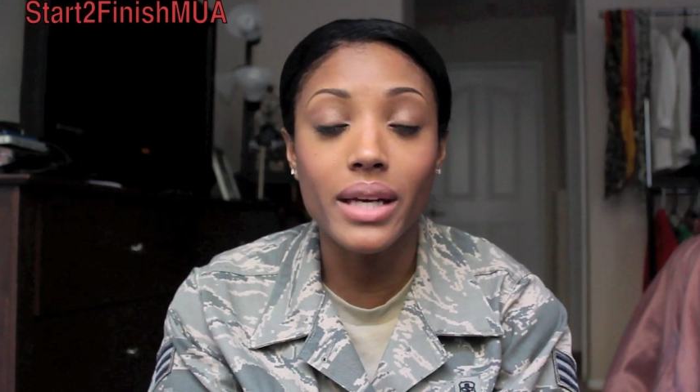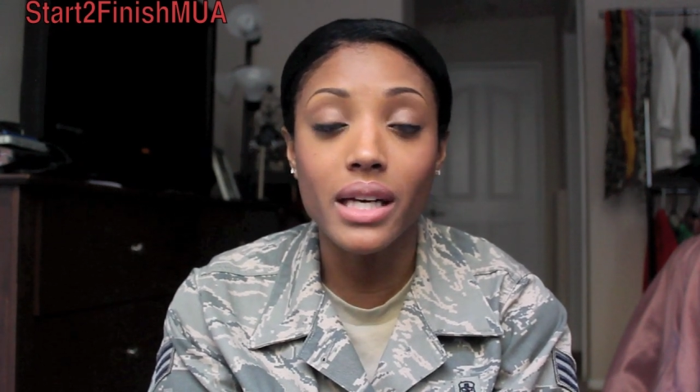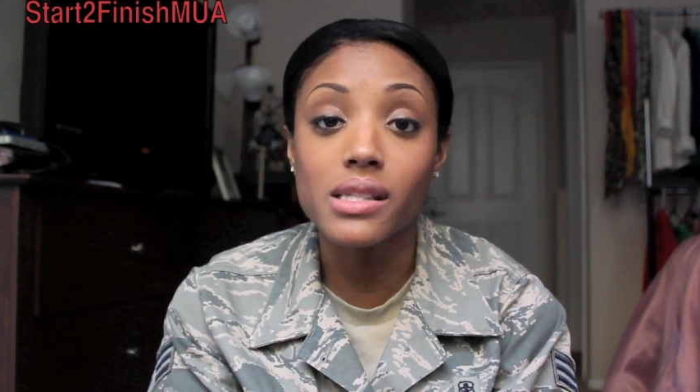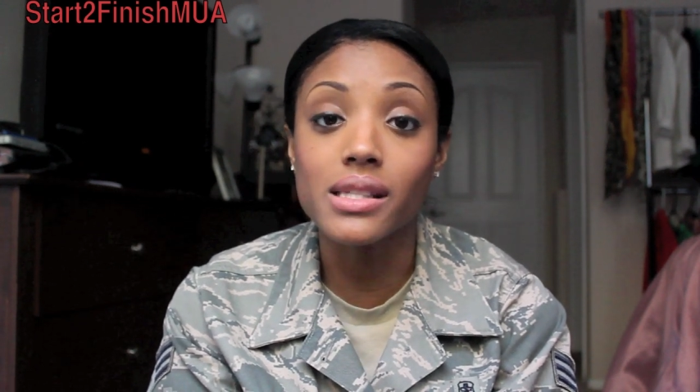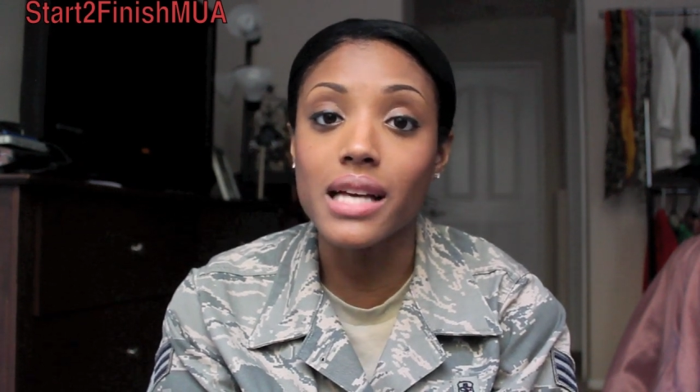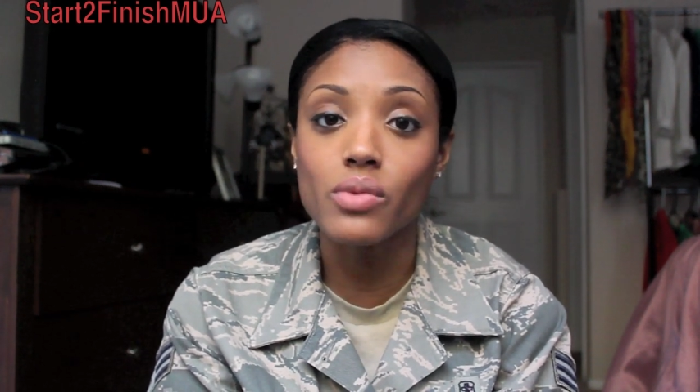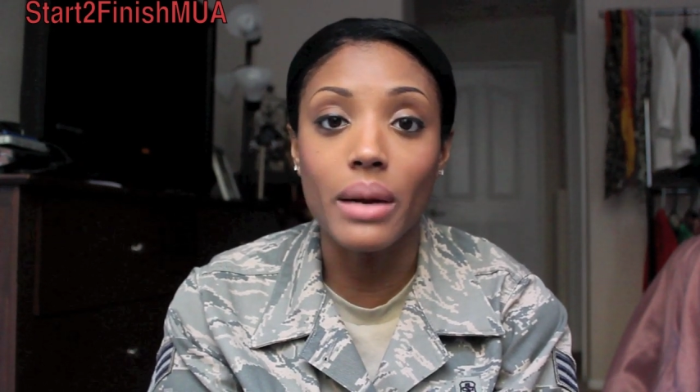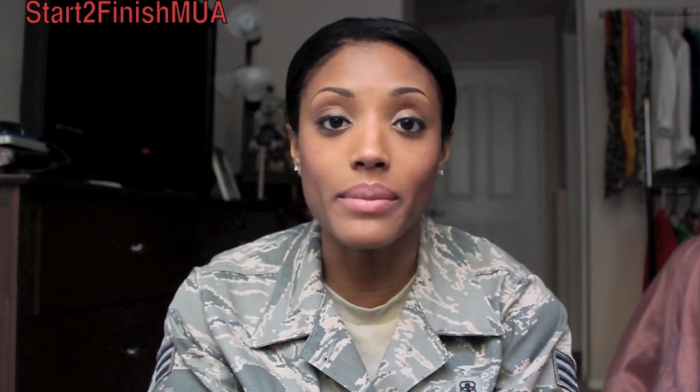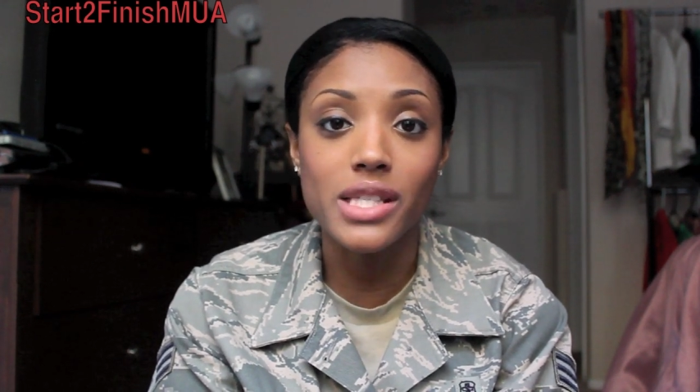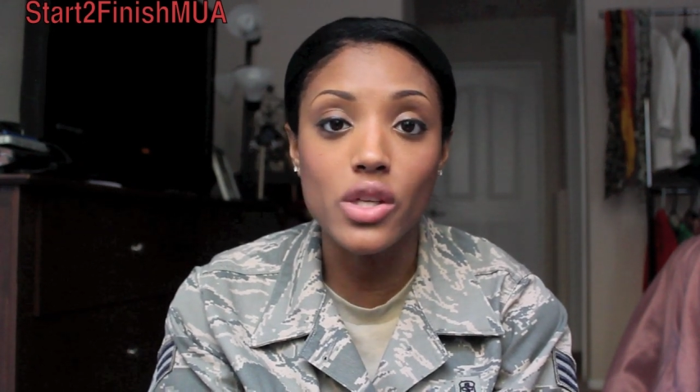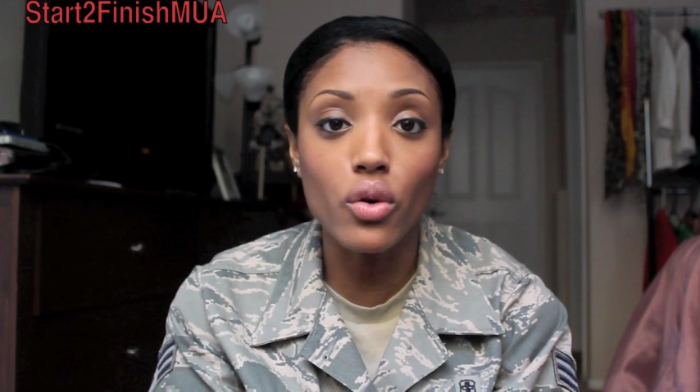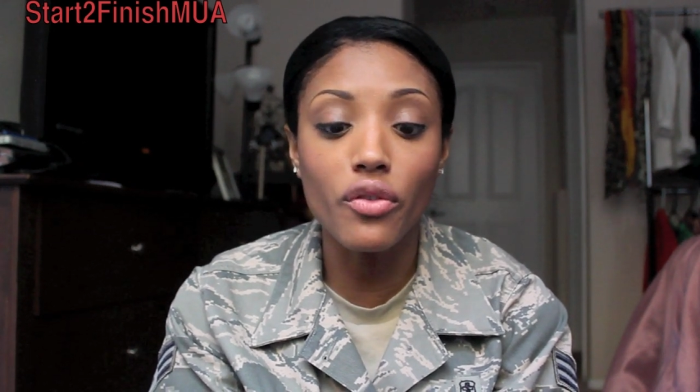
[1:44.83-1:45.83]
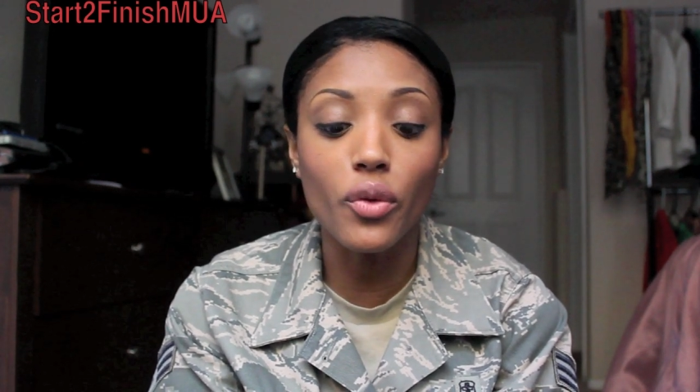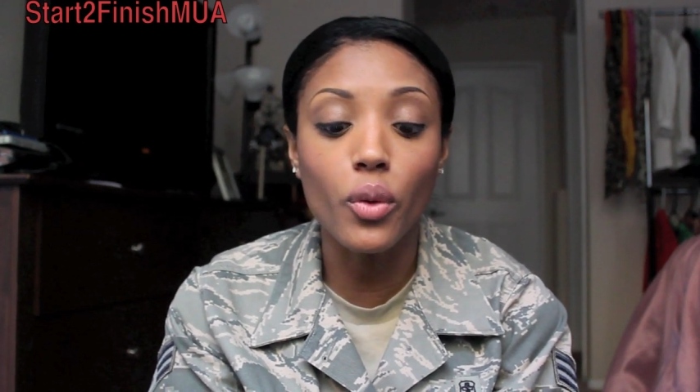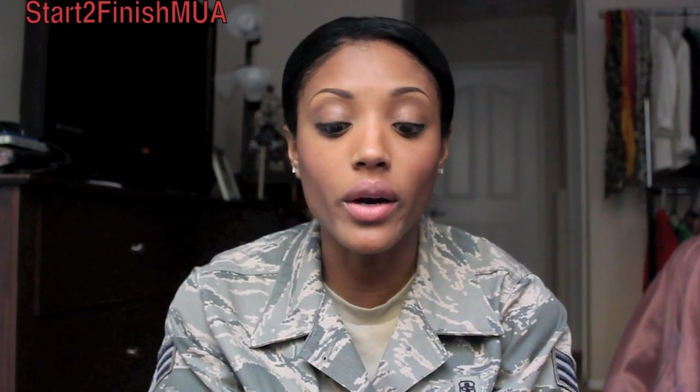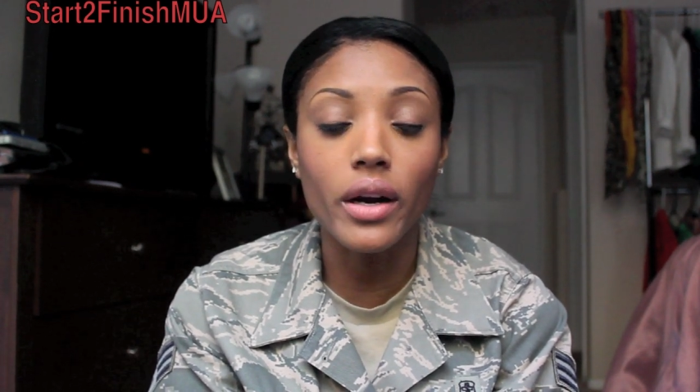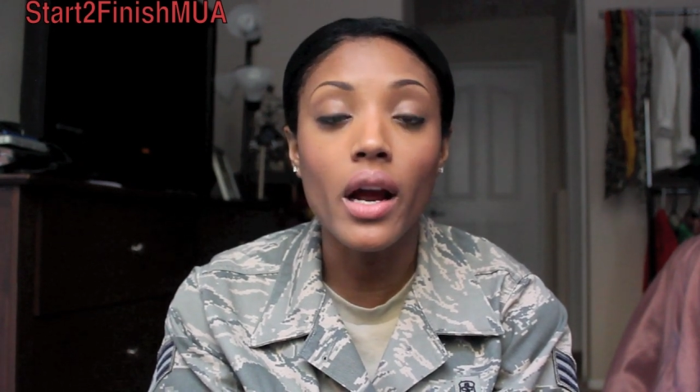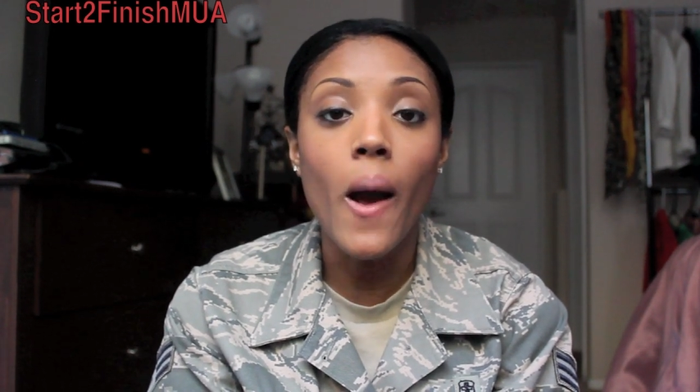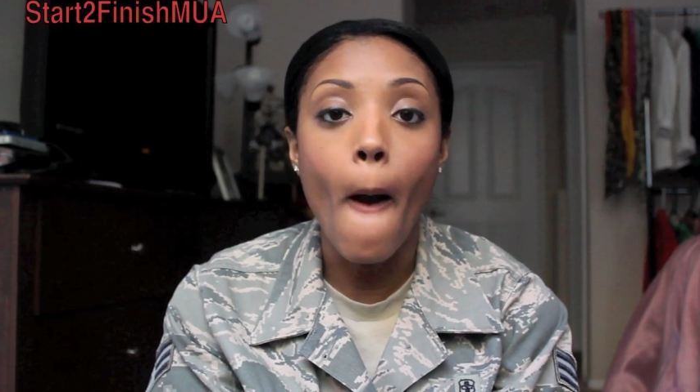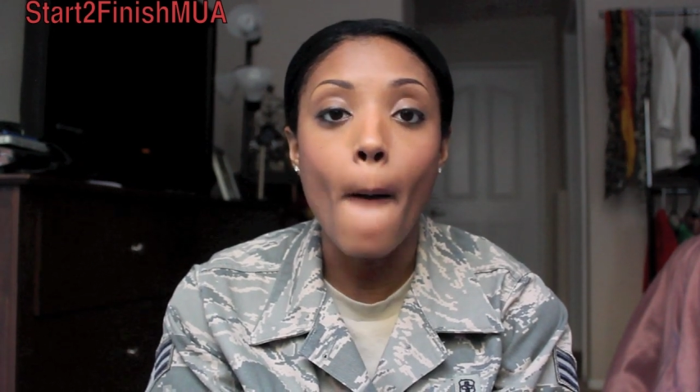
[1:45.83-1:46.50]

because that's what I'm in school for,